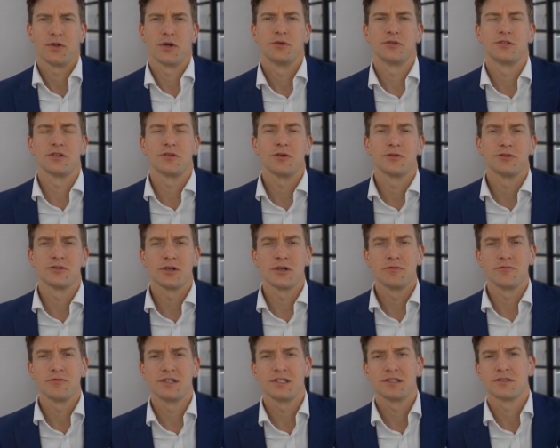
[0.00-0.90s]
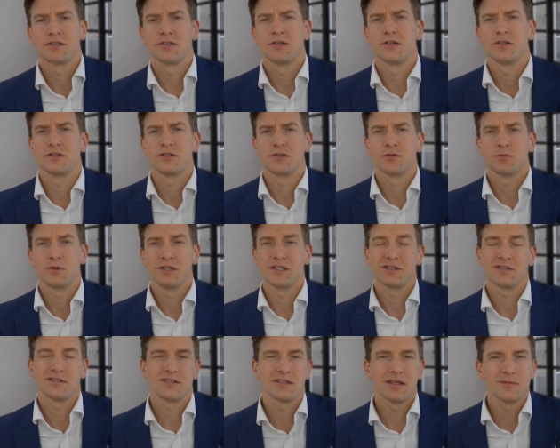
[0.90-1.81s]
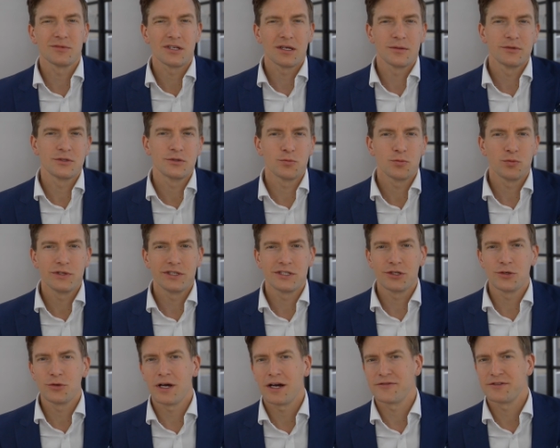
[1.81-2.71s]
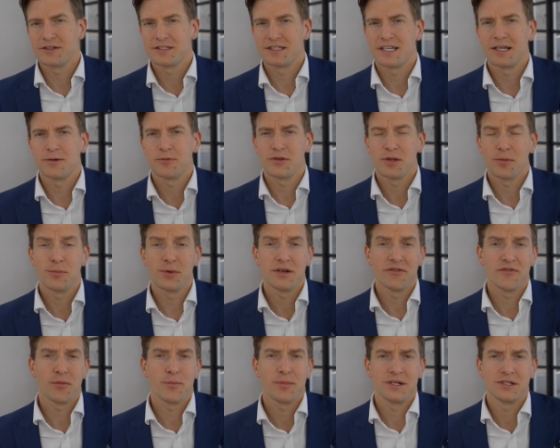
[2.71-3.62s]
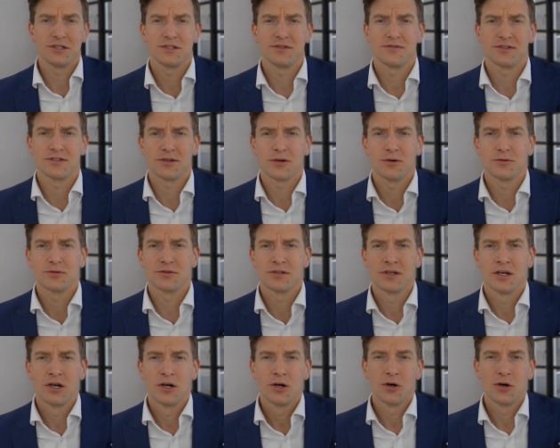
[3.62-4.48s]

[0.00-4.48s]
Oticon's own research, which sometimes we do have to take with a bit of a pinch of salt,